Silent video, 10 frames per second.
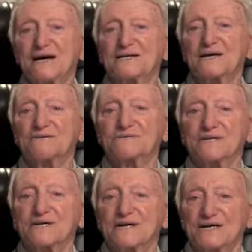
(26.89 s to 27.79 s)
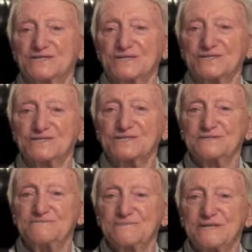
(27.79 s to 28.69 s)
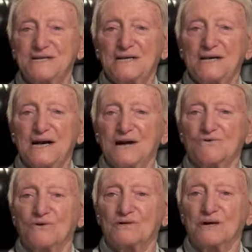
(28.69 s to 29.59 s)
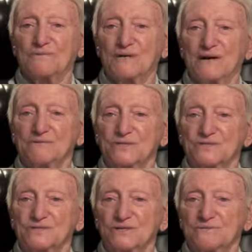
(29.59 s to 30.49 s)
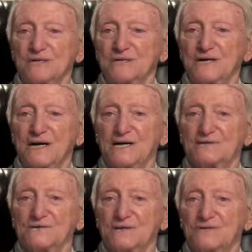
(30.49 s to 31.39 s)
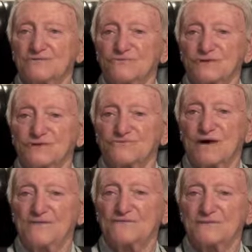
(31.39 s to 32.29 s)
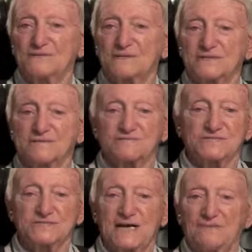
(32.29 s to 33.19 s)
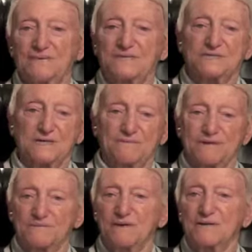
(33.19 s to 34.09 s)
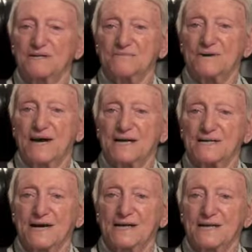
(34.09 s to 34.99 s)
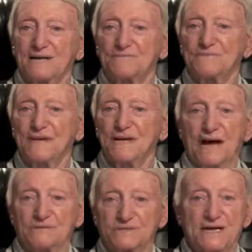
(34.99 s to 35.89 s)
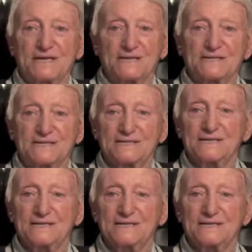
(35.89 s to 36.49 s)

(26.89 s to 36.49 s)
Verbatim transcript: I got, I was unconscious. I woke up and there was this German guard with, a, with his rifle stabbing, jamming me in the back, and I got up. I was naked.